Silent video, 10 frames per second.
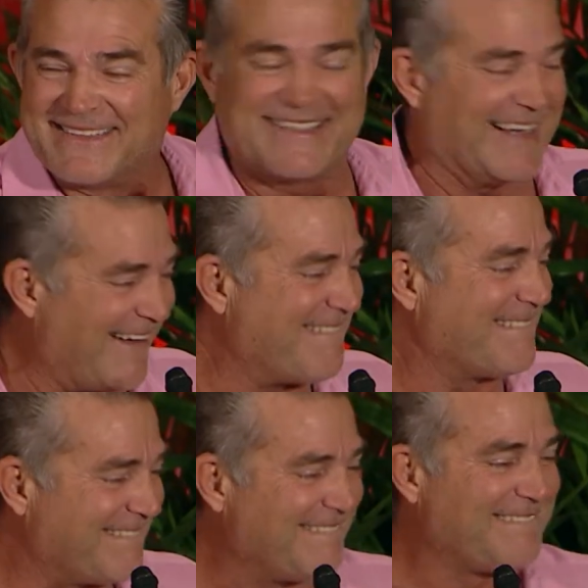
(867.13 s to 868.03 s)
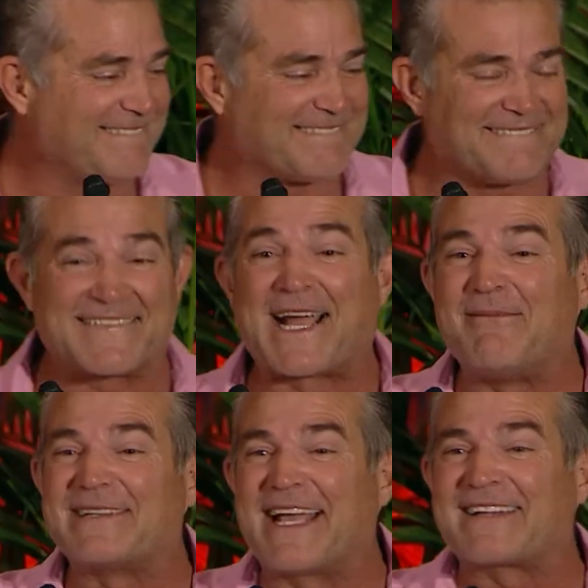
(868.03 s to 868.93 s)
Yeah. A
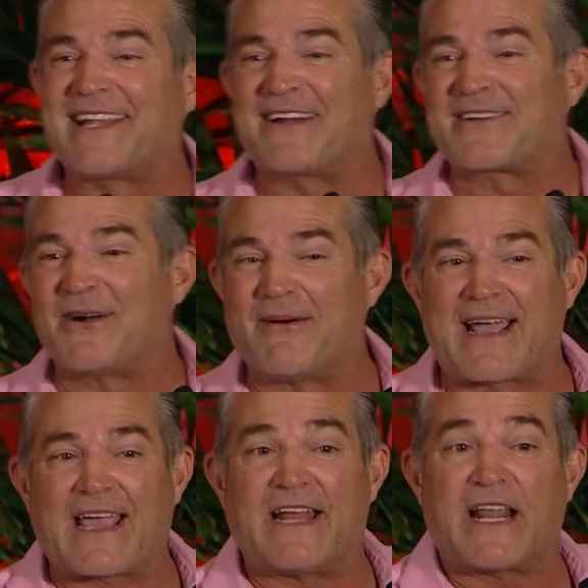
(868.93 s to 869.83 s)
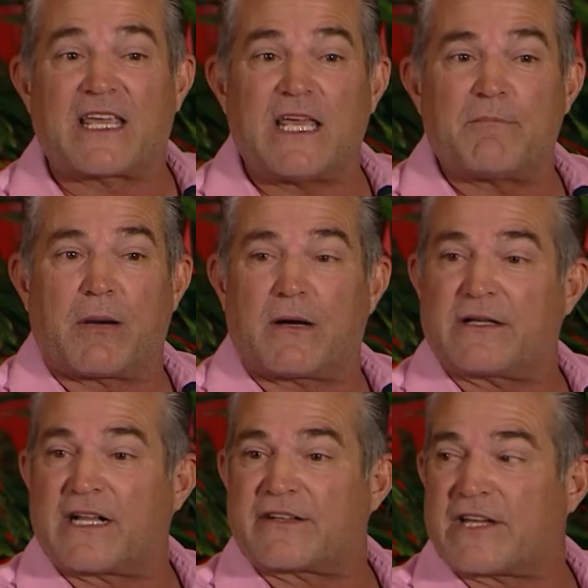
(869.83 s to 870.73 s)
couple days later, you go back, and they keep
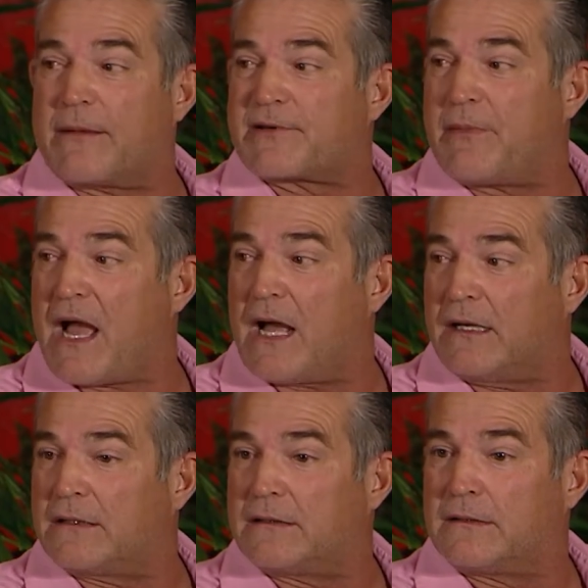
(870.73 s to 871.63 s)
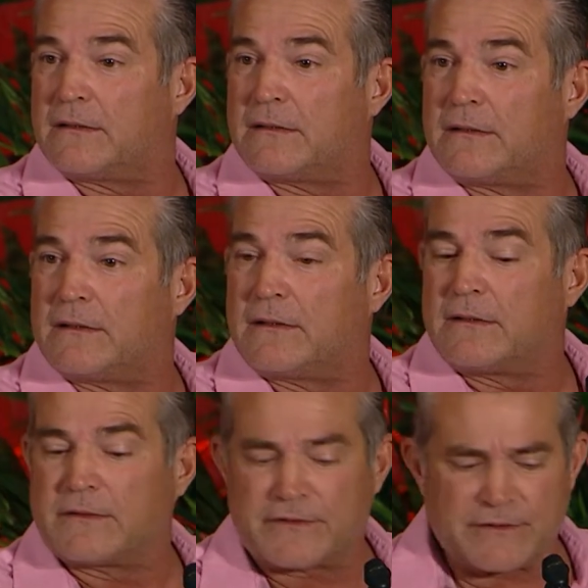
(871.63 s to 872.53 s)
burning that same spot.
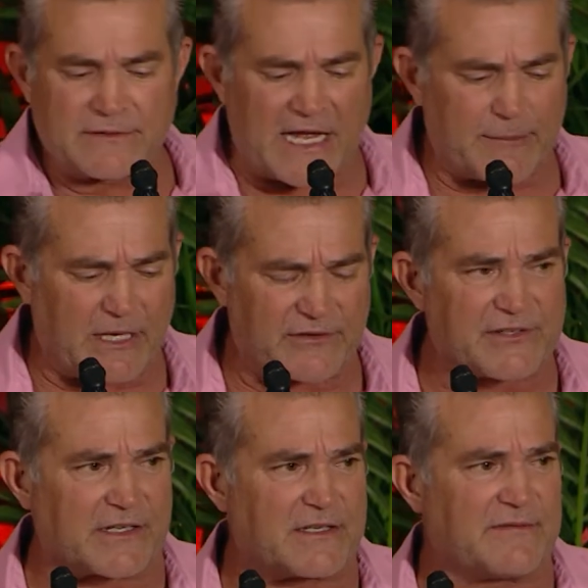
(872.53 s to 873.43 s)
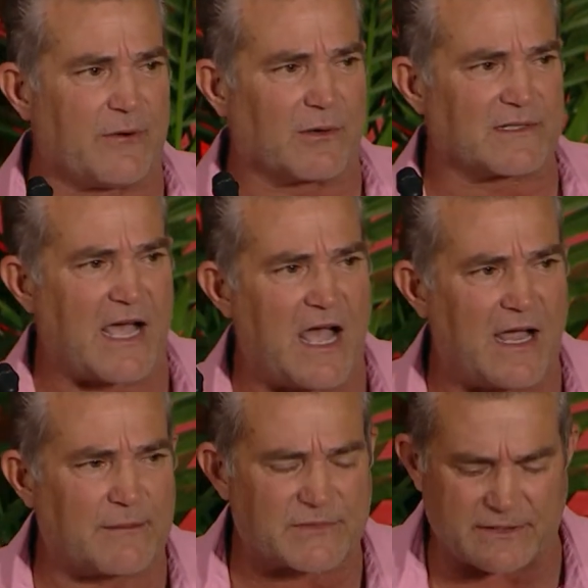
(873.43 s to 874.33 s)
You do that about 64
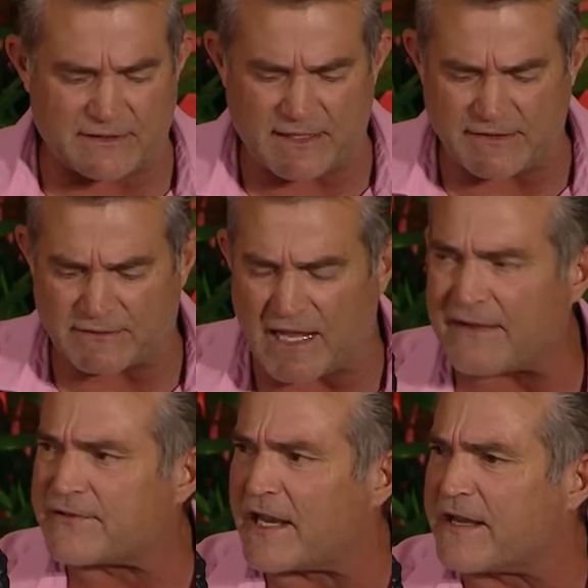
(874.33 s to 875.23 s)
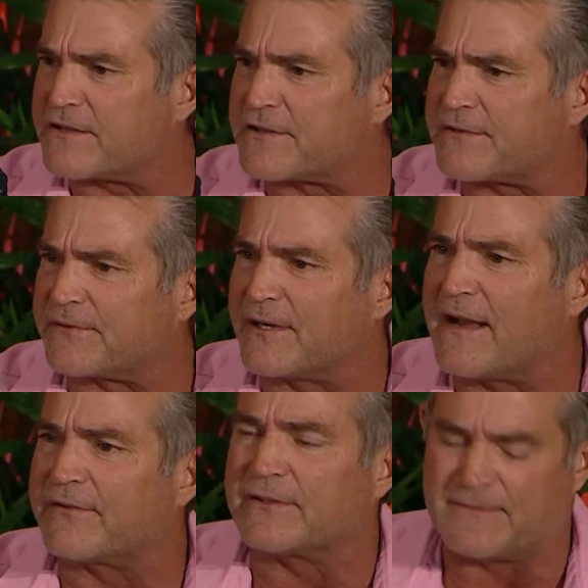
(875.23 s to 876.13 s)
times, and your life changes
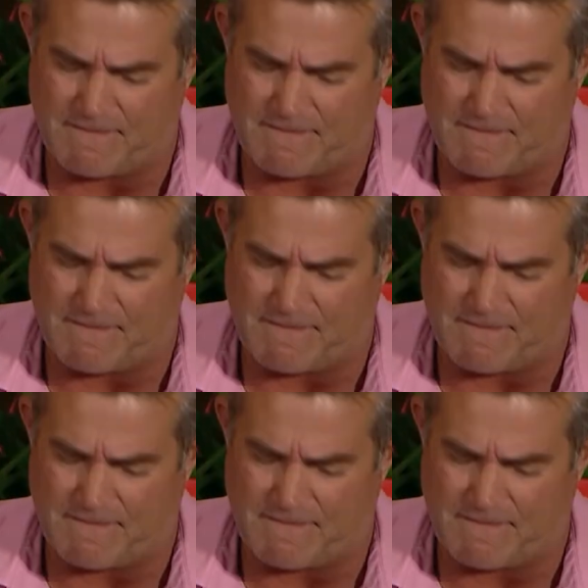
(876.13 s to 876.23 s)
forever.